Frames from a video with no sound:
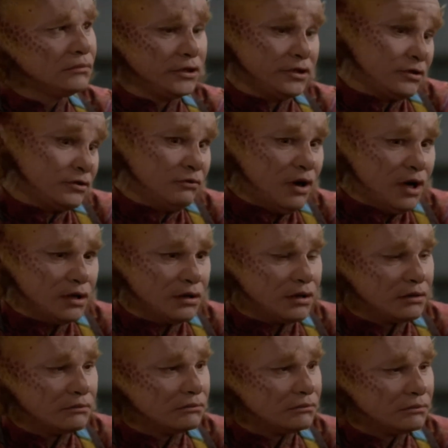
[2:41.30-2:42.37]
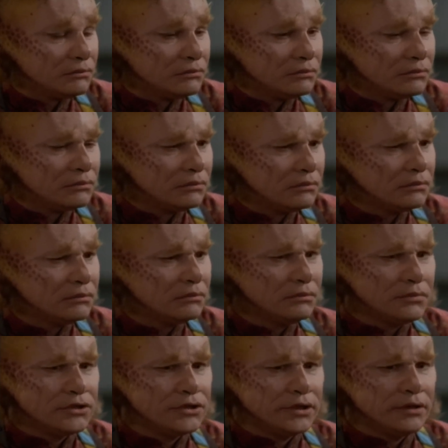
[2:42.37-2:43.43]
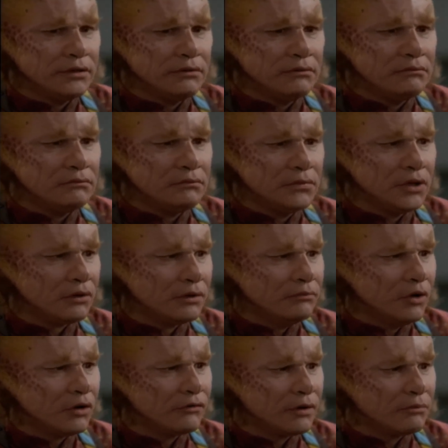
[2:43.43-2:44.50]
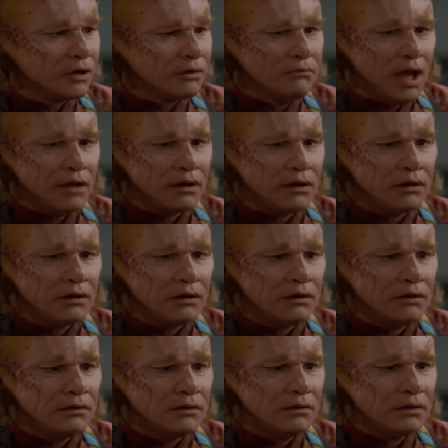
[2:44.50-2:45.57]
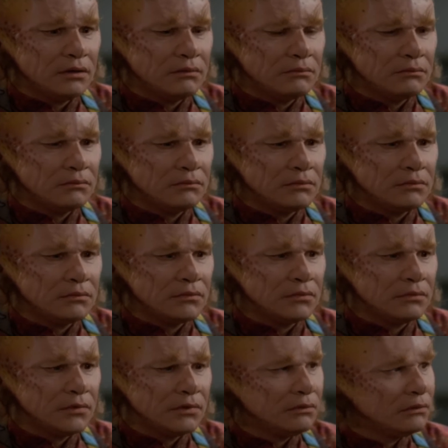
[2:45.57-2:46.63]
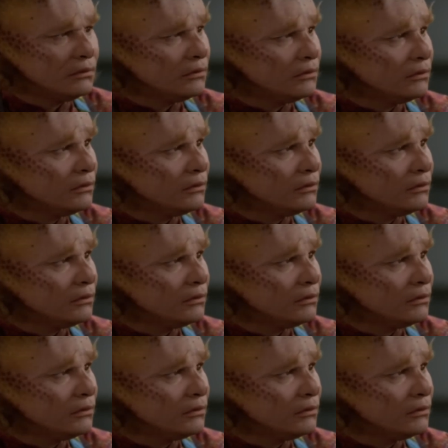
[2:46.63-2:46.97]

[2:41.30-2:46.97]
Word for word: It just would. She'd learn more from her mother. I have three sons